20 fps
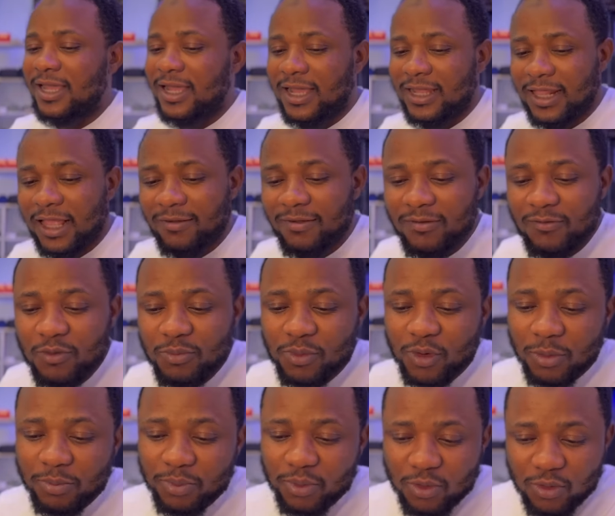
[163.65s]
And I've even
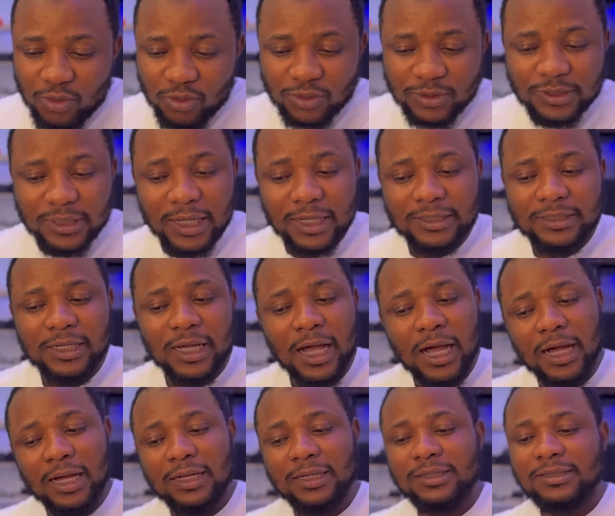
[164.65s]
proposed that,
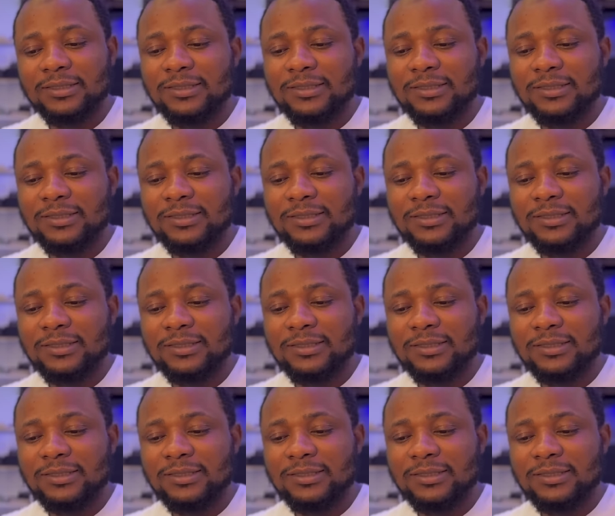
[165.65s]
ah,